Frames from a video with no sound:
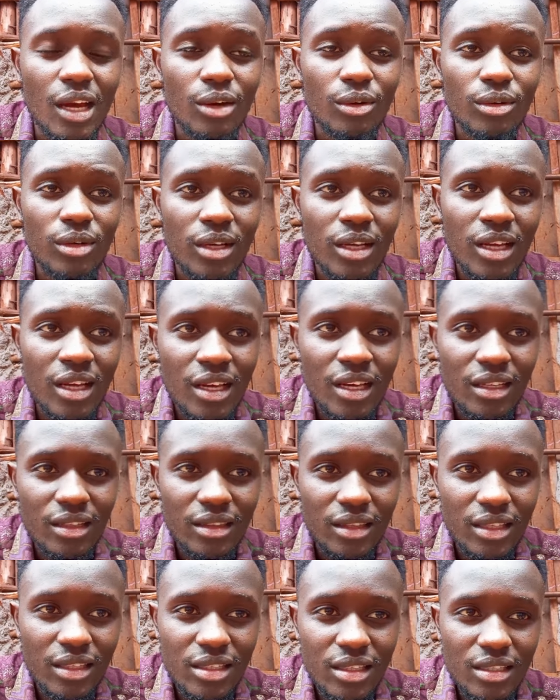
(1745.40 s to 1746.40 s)
now
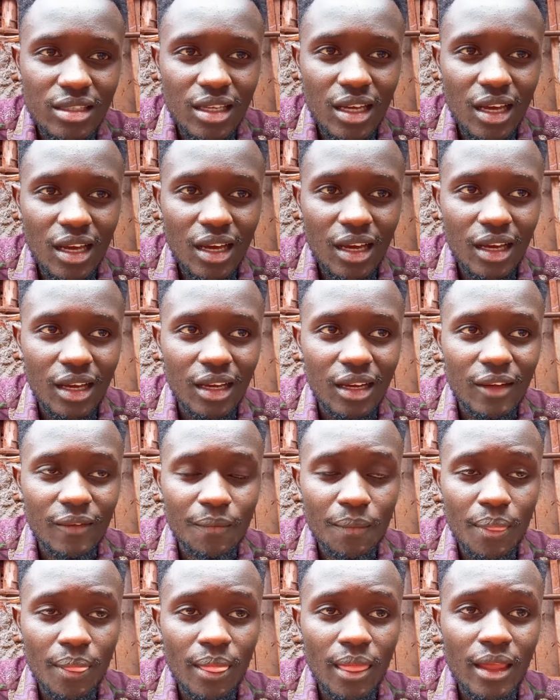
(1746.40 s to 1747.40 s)
this is a
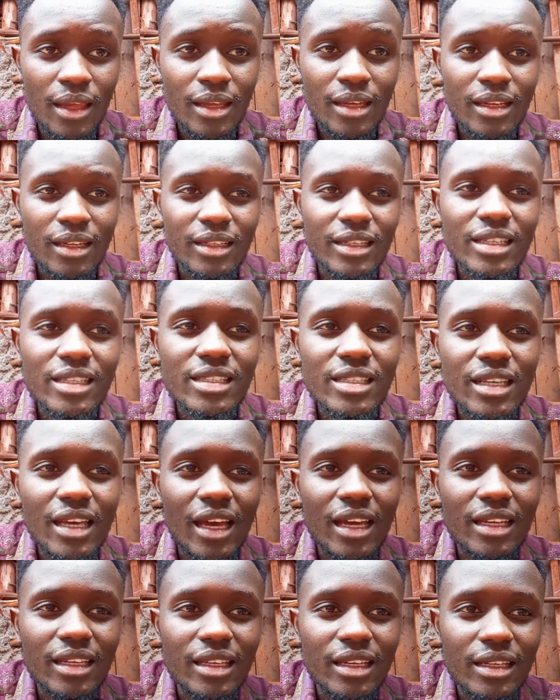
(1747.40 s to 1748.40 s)

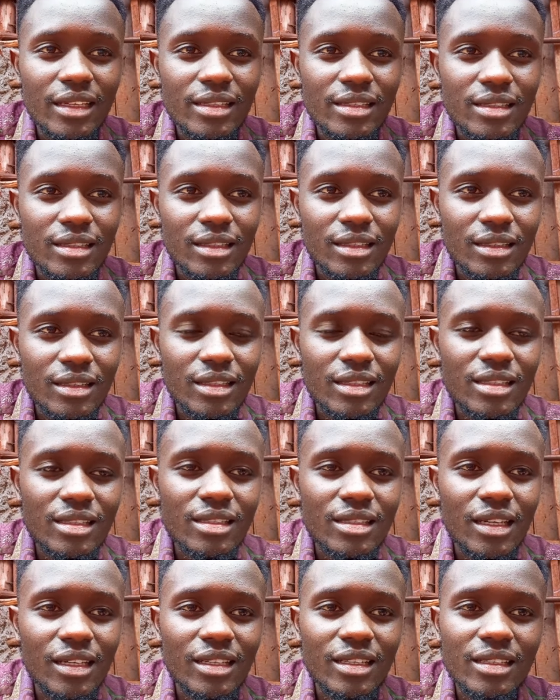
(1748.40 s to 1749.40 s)
DCI case, this
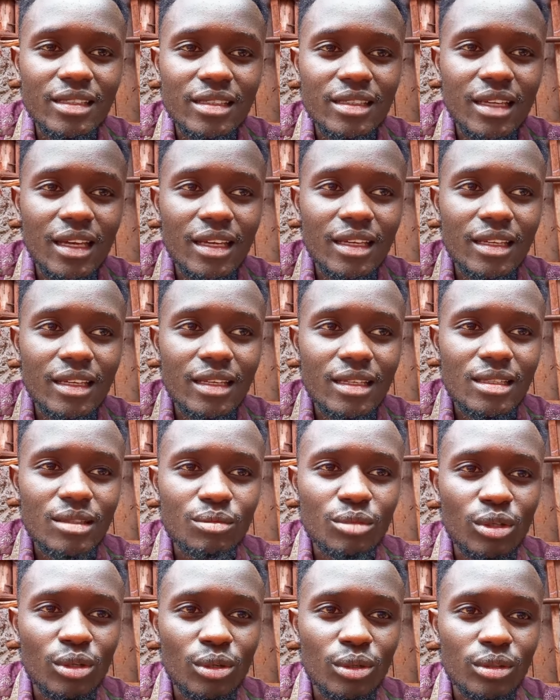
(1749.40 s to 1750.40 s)
is a DCI case
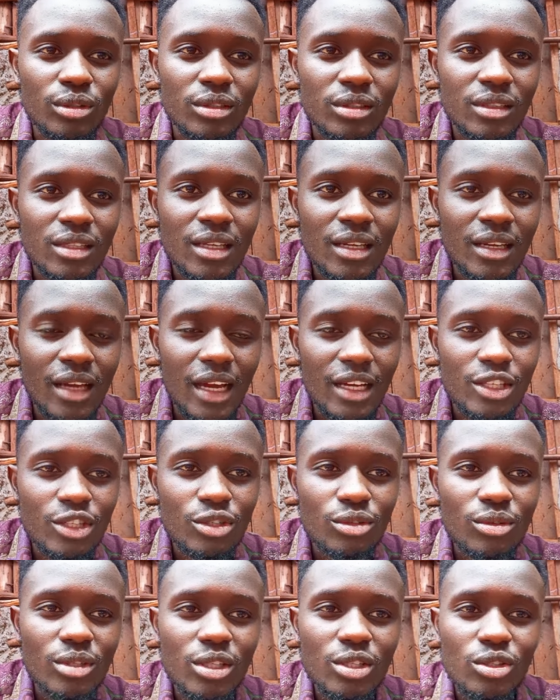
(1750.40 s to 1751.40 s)
because at
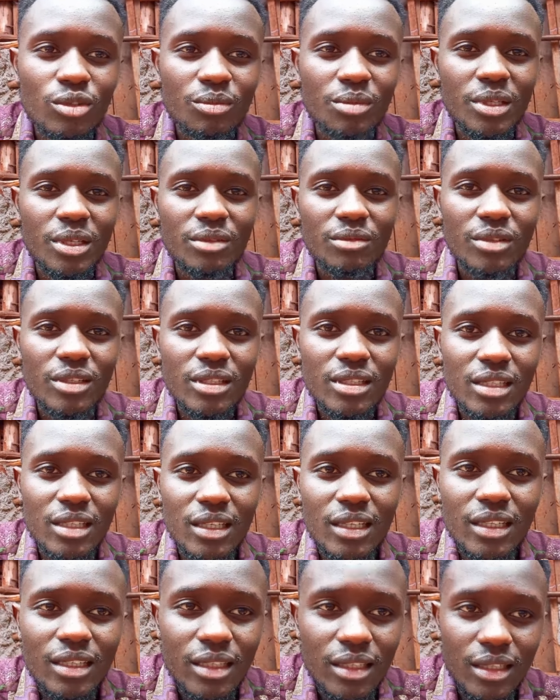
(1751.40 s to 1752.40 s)
you need to be
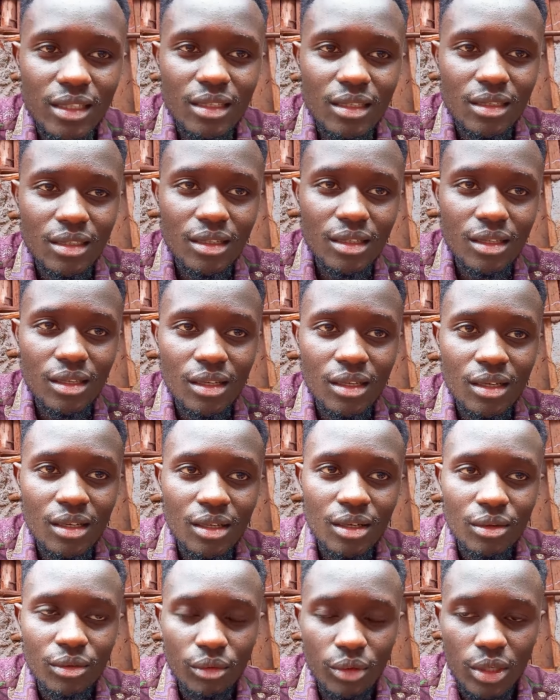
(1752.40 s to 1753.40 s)
investigated.
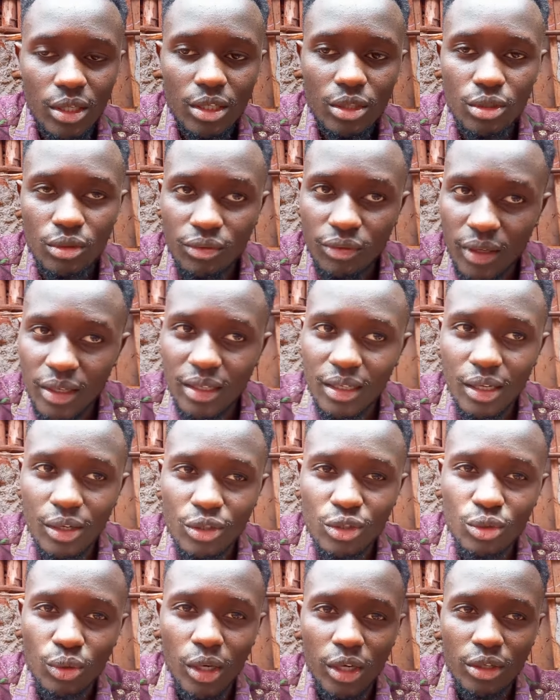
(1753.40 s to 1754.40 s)
We need to find
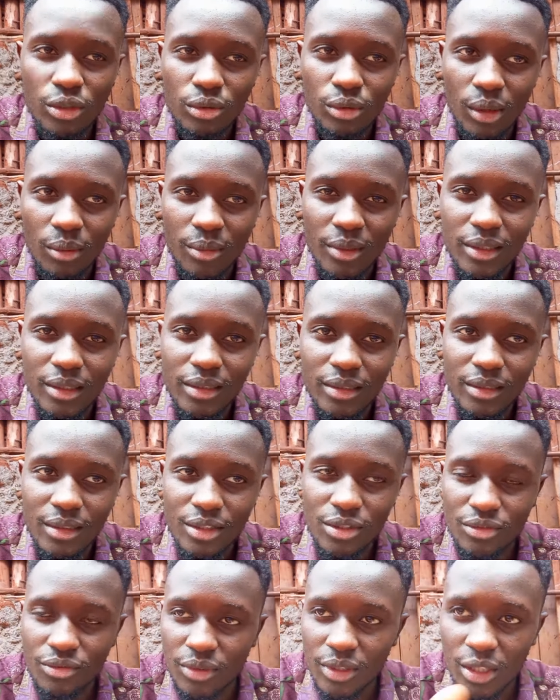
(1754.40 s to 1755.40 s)
out why you are making
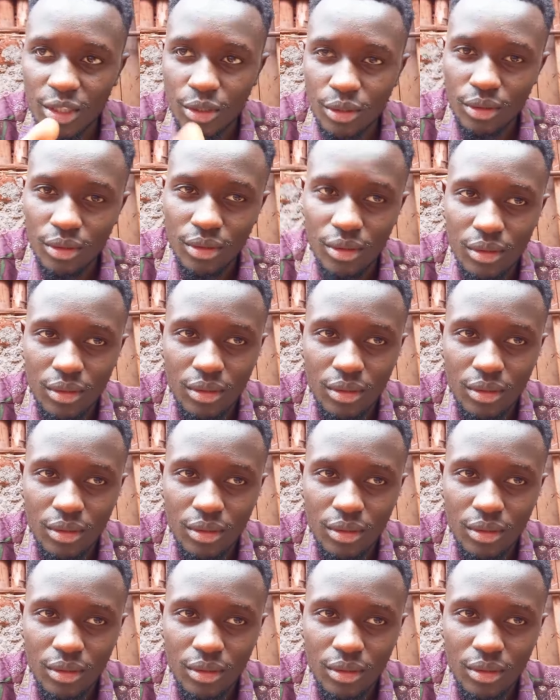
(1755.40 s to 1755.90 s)
this video.